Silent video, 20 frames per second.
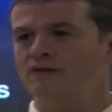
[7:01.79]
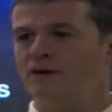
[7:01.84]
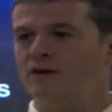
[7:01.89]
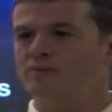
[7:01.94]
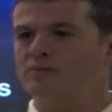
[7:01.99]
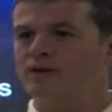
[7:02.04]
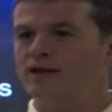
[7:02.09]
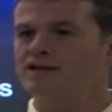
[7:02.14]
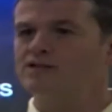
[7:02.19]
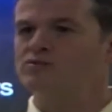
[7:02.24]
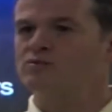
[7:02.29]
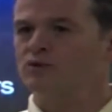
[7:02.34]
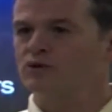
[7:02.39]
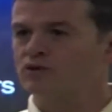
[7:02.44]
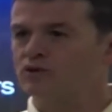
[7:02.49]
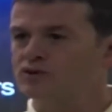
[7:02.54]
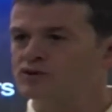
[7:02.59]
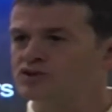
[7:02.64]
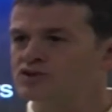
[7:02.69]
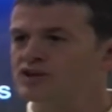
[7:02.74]
very place where
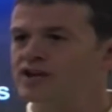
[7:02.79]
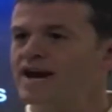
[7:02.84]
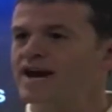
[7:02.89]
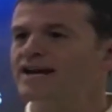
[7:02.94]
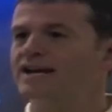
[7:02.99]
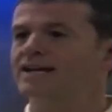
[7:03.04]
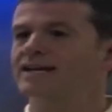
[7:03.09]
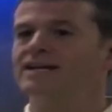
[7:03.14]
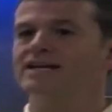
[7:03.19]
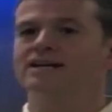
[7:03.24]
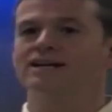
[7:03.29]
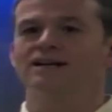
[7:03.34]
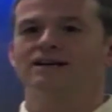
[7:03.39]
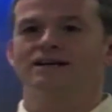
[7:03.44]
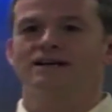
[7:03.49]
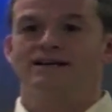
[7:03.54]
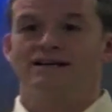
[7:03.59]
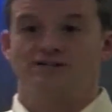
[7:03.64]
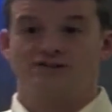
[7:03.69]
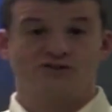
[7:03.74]
Christianity
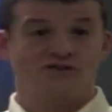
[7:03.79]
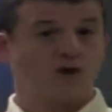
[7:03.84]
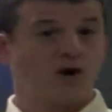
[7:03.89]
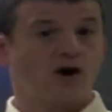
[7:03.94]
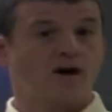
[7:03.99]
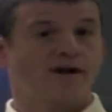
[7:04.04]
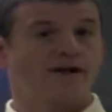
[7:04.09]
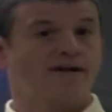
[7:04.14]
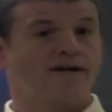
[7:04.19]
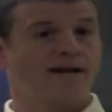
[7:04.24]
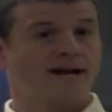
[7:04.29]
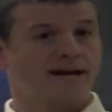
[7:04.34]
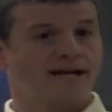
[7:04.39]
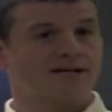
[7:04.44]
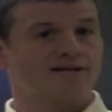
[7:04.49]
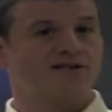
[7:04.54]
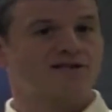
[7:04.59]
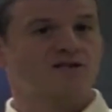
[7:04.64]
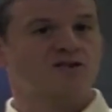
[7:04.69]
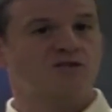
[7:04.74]
started
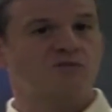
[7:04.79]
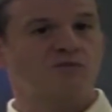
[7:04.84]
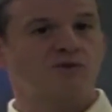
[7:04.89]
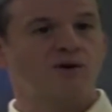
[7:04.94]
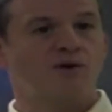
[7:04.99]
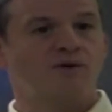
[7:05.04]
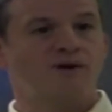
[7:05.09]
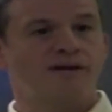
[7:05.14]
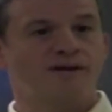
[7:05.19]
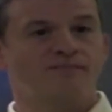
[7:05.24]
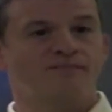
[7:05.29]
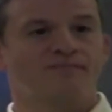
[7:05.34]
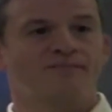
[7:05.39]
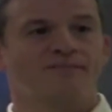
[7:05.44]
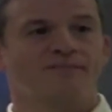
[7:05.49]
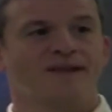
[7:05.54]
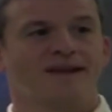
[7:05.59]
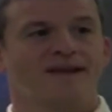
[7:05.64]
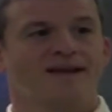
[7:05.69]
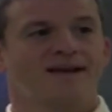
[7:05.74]
and is exploding.
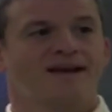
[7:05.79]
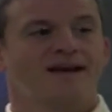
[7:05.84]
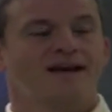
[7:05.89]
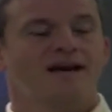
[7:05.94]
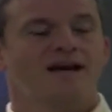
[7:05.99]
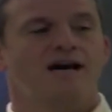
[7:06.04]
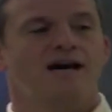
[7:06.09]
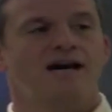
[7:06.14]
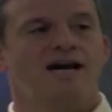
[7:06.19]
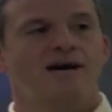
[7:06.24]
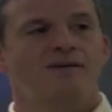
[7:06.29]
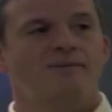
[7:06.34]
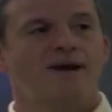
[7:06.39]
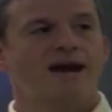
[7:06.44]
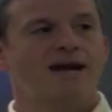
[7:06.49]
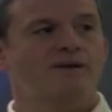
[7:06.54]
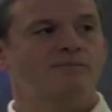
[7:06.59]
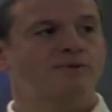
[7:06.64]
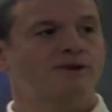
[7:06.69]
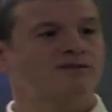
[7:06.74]

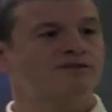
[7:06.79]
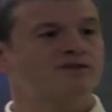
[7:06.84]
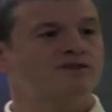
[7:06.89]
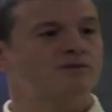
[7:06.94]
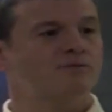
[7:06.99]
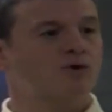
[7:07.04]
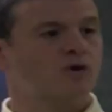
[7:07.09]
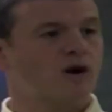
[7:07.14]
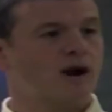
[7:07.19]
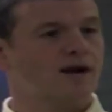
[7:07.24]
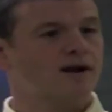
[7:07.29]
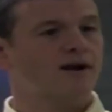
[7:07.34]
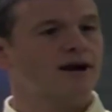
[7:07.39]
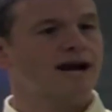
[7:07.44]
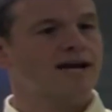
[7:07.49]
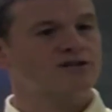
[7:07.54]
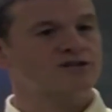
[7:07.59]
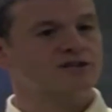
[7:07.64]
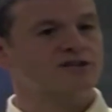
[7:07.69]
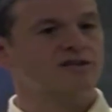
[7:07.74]
And it places him
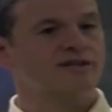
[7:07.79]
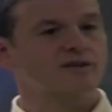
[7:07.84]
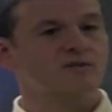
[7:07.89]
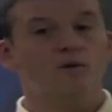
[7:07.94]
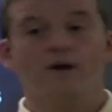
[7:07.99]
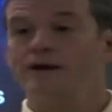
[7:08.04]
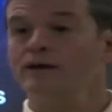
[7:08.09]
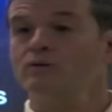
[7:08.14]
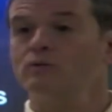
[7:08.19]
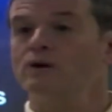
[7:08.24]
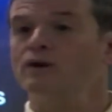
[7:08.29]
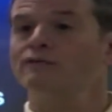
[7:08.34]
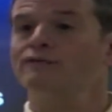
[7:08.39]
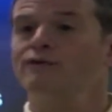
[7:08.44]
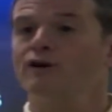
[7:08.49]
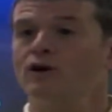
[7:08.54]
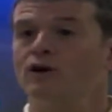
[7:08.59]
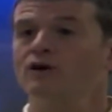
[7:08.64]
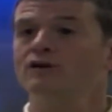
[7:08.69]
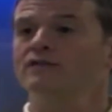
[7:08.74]
chronologically when he would
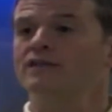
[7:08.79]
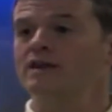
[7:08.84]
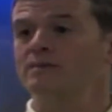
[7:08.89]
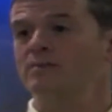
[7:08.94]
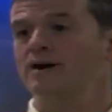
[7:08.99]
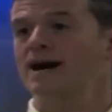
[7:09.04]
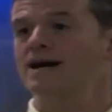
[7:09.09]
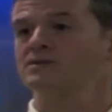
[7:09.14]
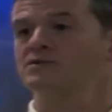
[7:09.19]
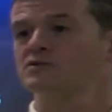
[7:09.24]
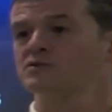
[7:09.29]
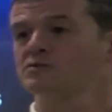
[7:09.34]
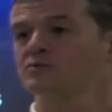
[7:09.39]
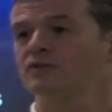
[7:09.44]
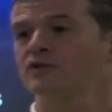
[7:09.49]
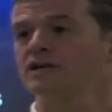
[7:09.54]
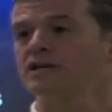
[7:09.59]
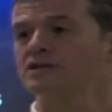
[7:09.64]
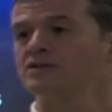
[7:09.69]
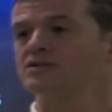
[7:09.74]
have heard the apostles
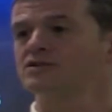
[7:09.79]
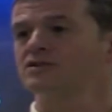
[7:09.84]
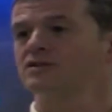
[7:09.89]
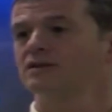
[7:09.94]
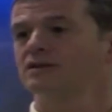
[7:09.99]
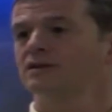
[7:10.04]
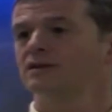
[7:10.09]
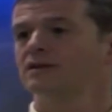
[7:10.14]
preach.